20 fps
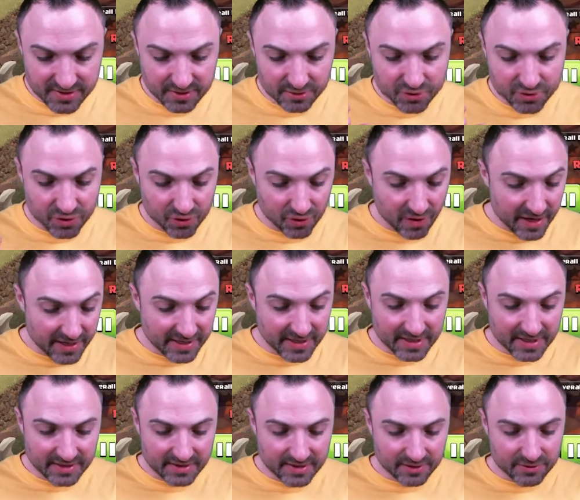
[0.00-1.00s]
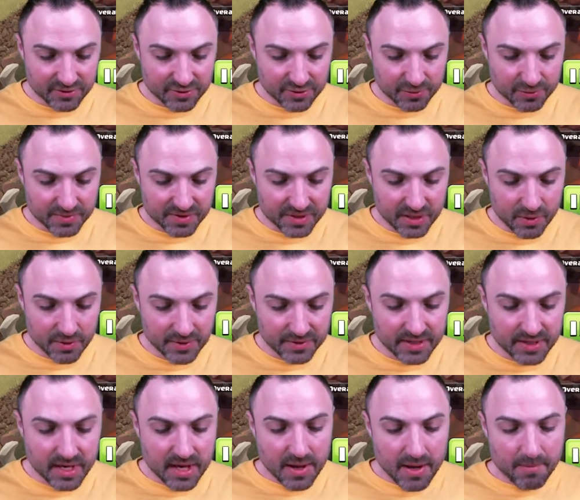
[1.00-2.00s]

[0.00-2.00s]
They're trying to get their troops going,